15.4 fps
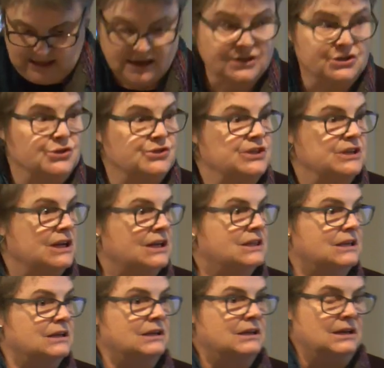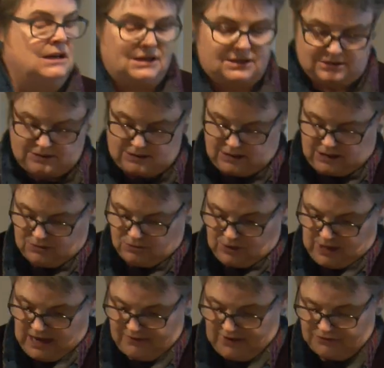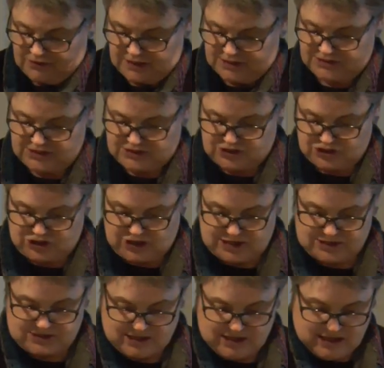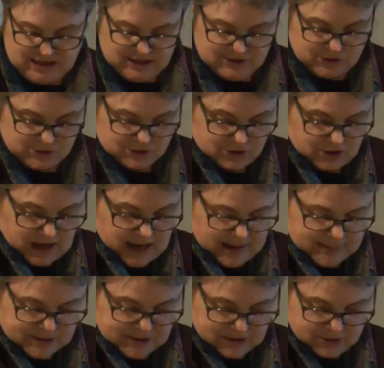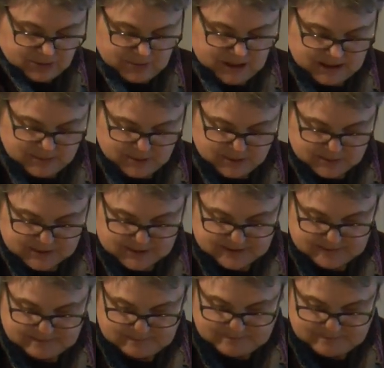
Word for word: As you'll see, I think uh, uh, we have evidence that suggests those are absolute minimums.